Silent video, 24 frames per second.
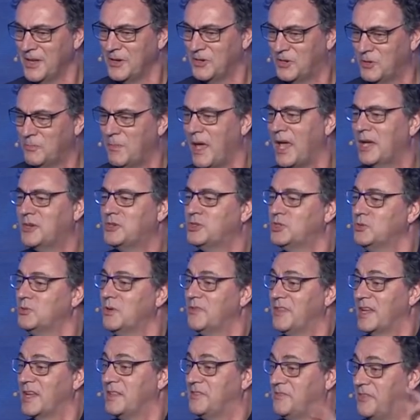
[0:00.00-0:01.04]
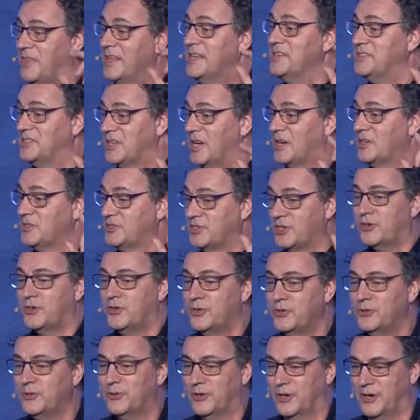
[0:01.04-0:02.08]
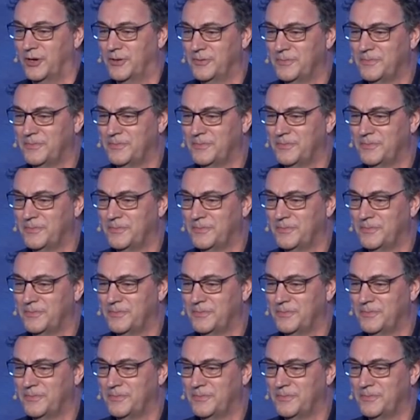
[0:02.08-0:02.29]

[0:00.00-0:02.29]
To make sure that things are secure.